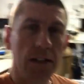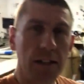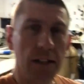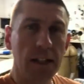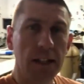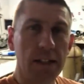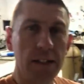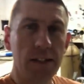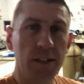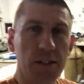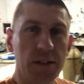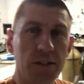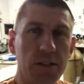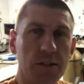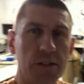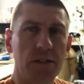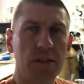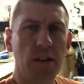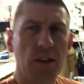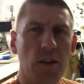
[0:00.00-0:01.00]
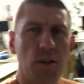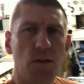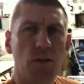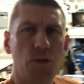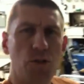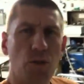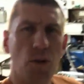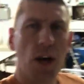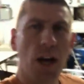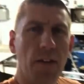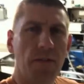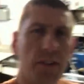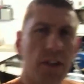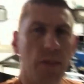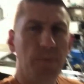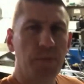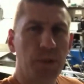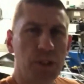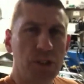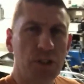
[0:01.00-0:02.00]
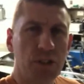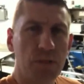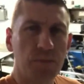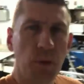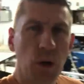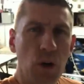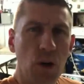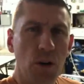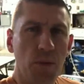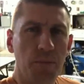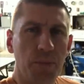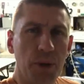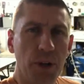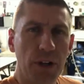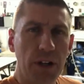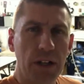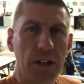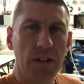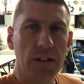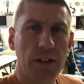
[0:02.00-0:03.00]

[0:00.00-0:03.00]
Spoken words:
is draft up a small book